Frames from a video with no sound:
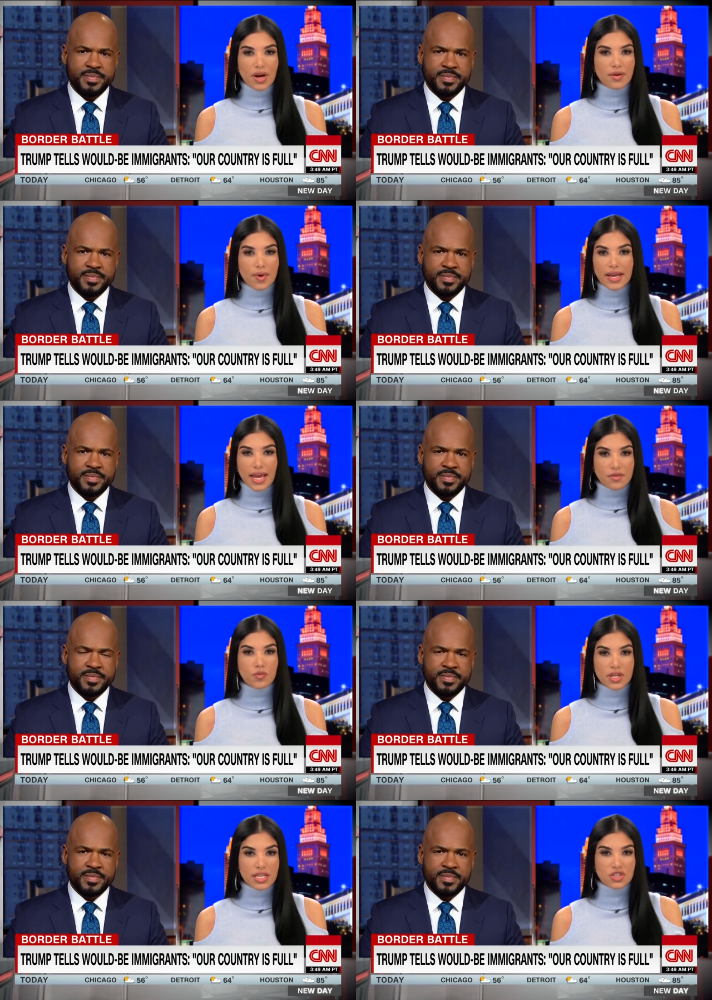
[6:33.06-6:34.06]
Speaker 1: Right, right,
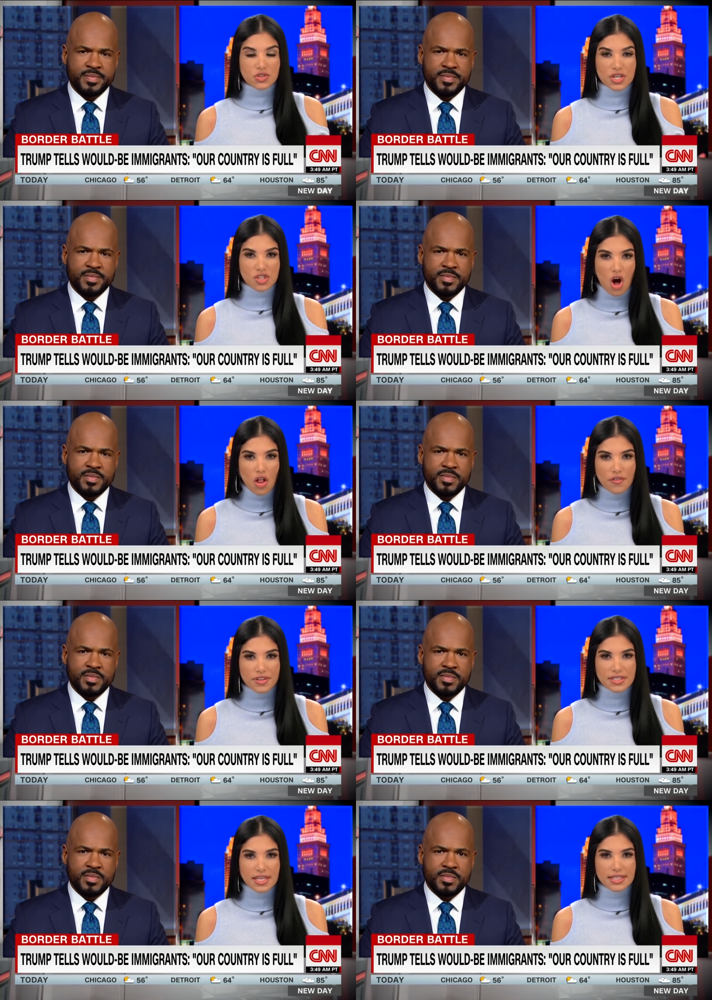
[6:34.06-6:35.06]
and we need to address all of
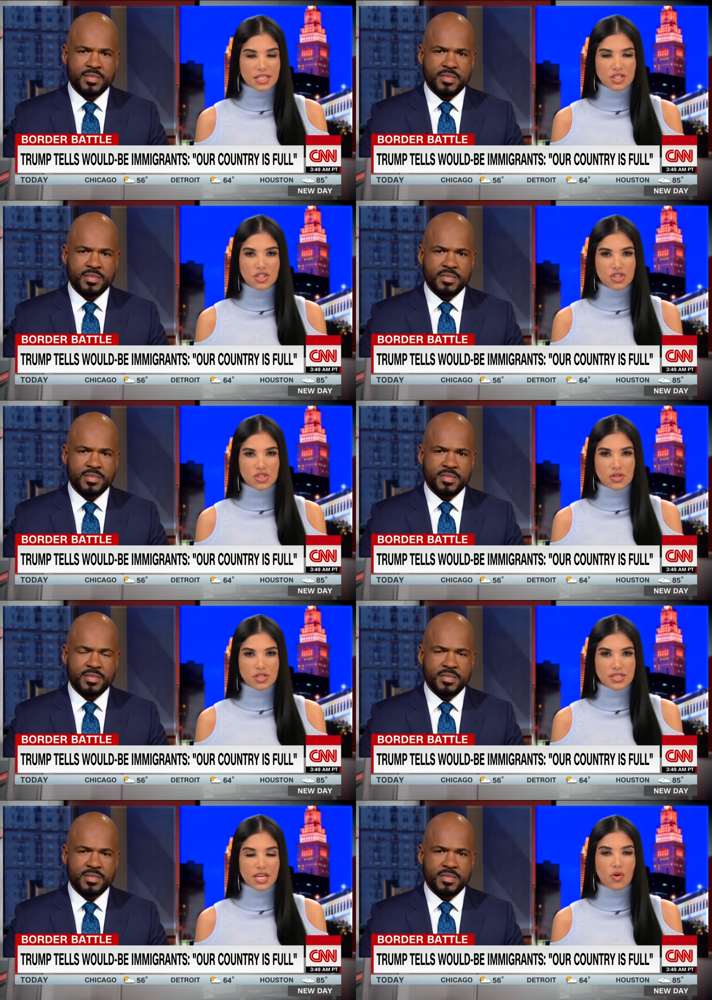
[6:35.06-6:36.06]
these things. It's not just
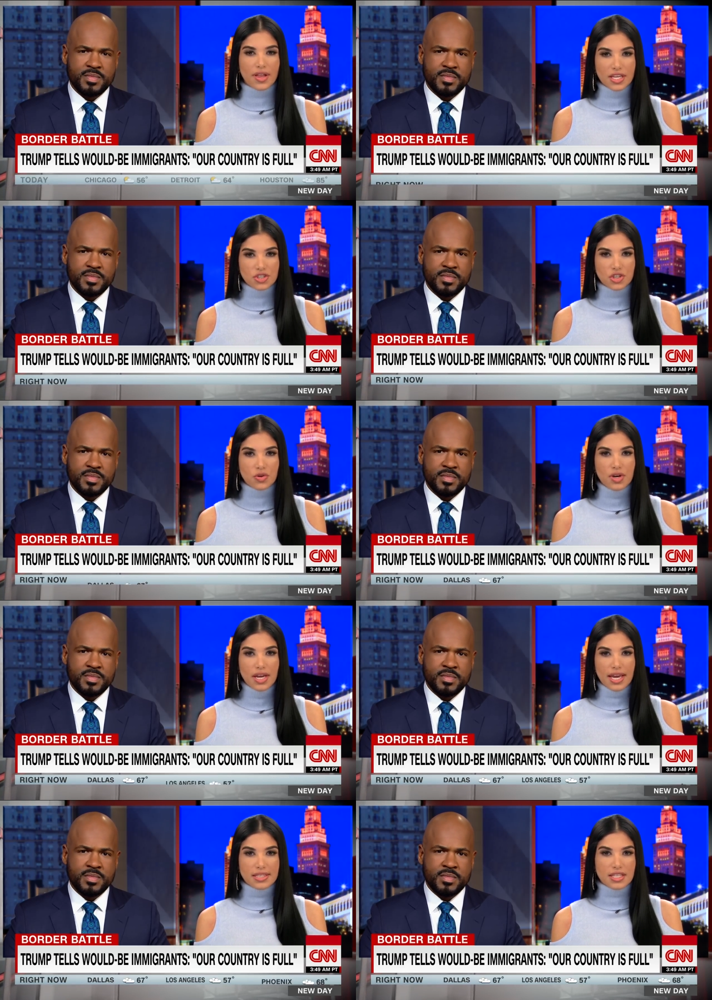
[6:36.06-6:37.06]
a single issue.
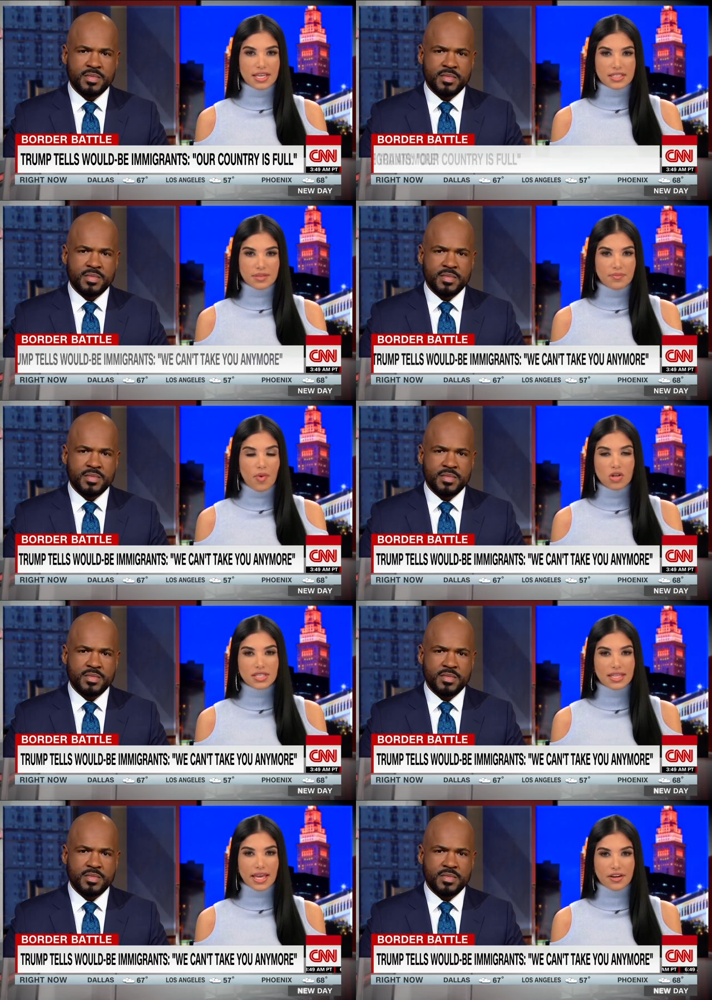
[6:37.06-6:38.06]
It's a, it's a
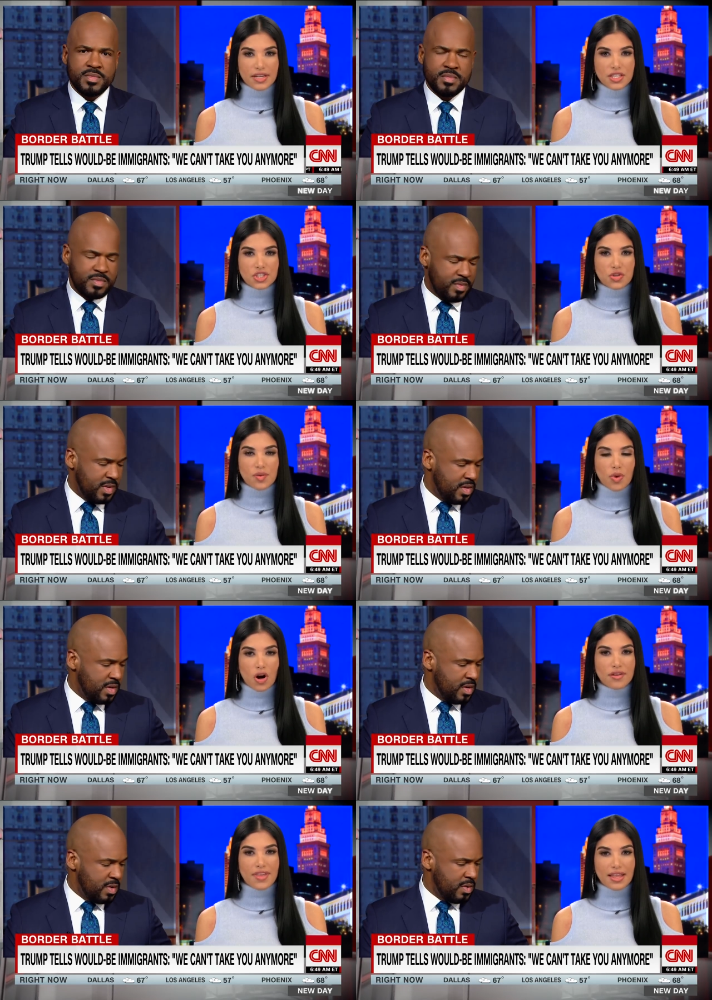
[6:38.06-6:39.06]
multi-layered issue, and
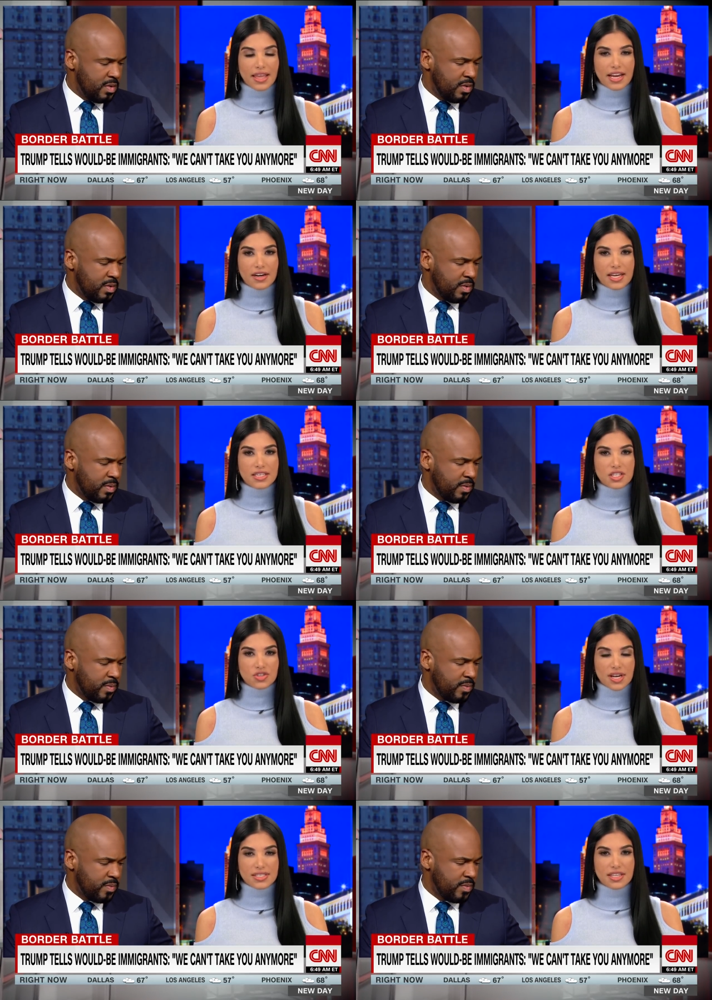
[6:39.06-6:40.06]
part of that layer is
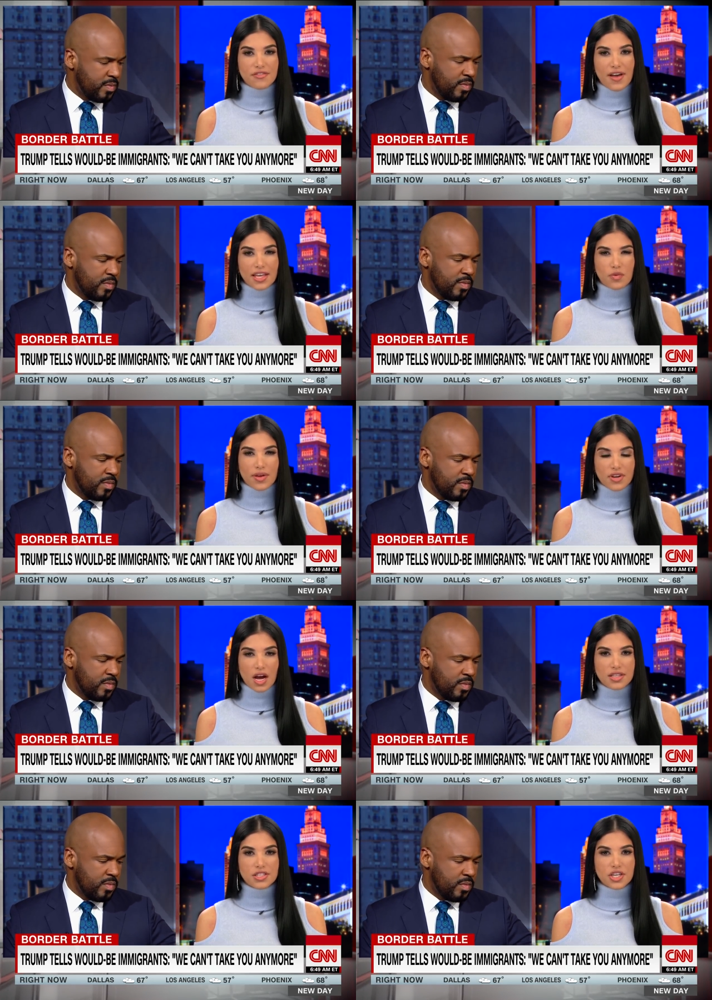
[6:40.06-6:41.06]
addressing the fact that we have an
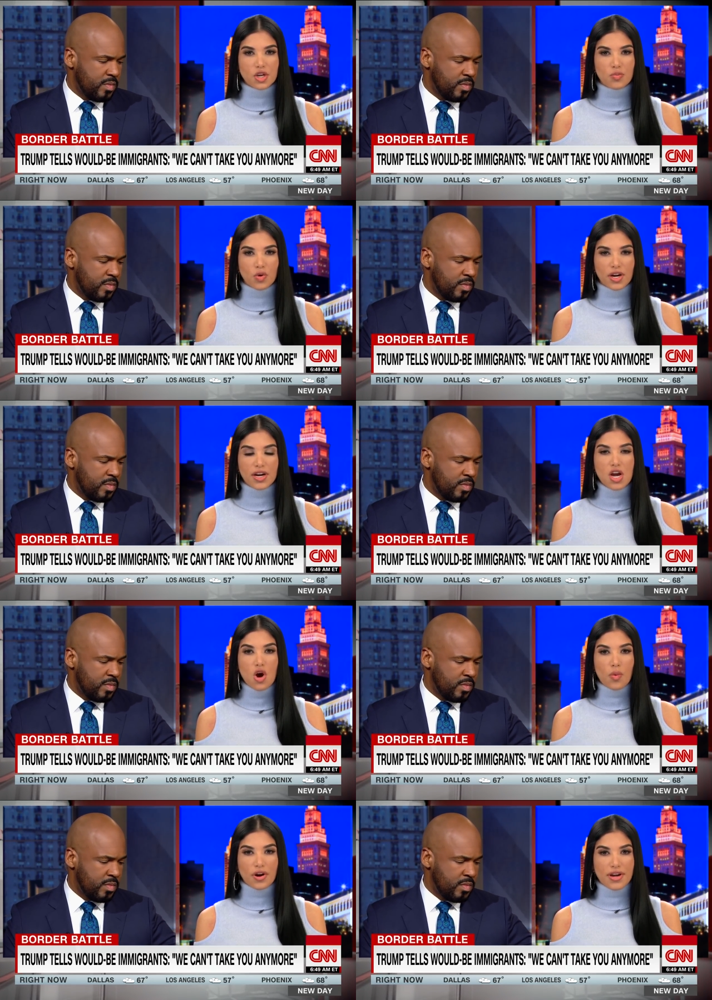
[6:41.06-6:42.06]
unsecured border
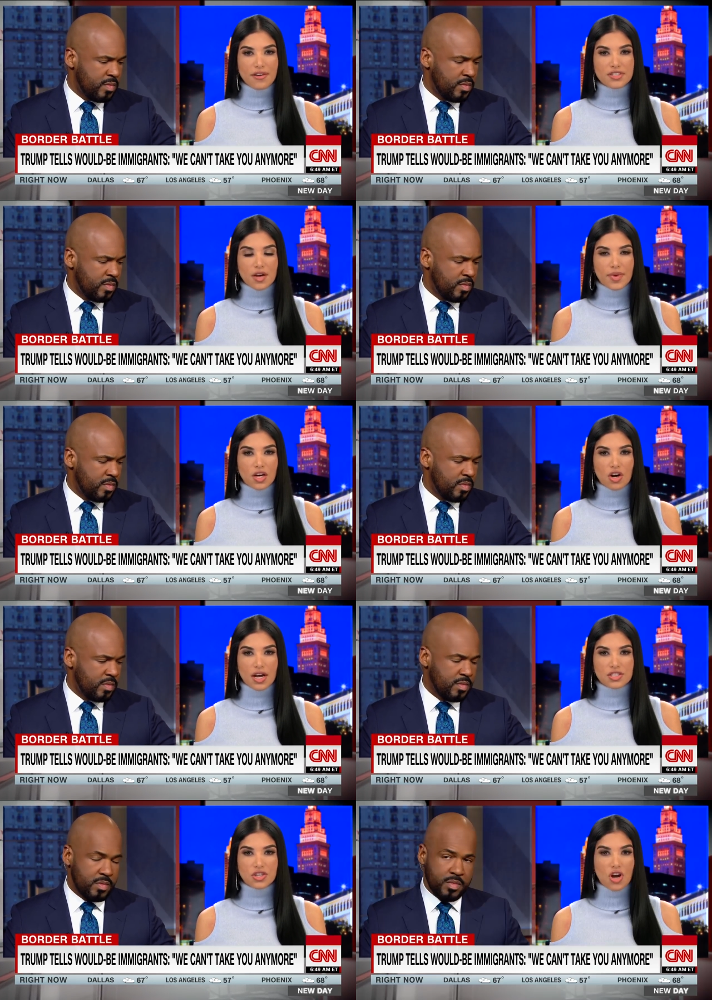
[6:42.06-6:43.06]
where enough's coming
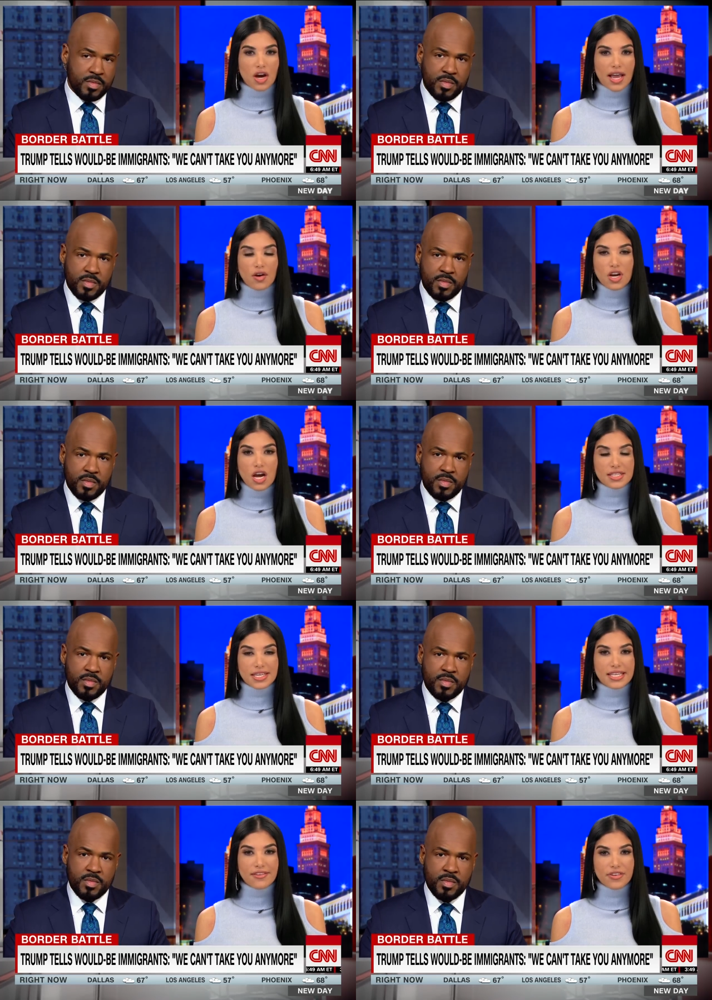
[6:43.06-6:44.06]
across to knock out a
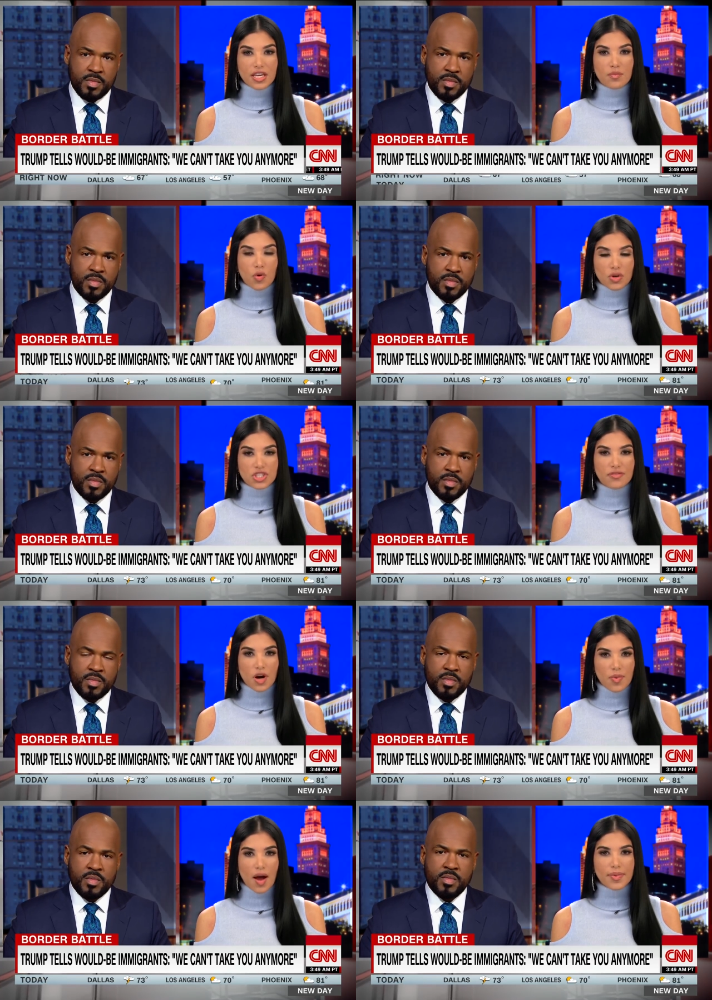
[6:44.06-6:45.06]
significant portion of our